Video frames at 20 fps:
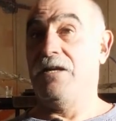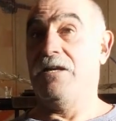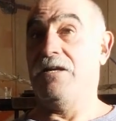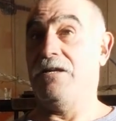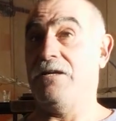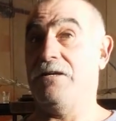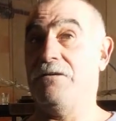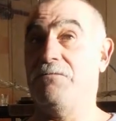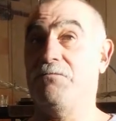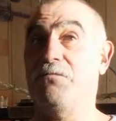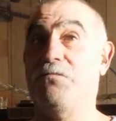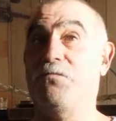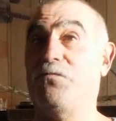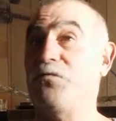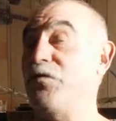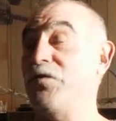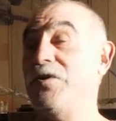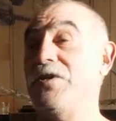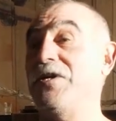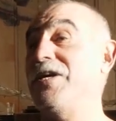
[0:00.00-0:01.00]
Um,
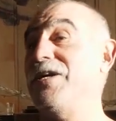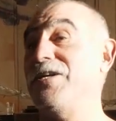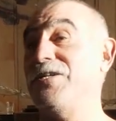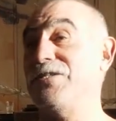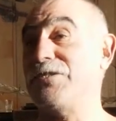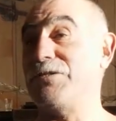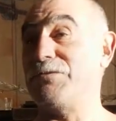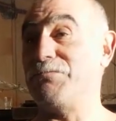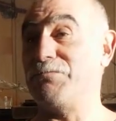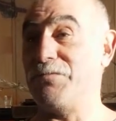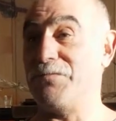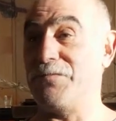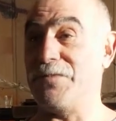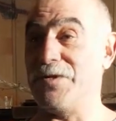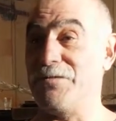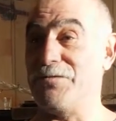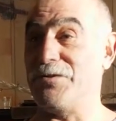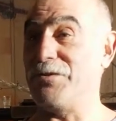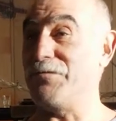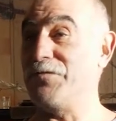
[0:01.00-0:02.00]
for years,
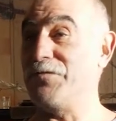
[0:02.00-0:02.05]
the, the,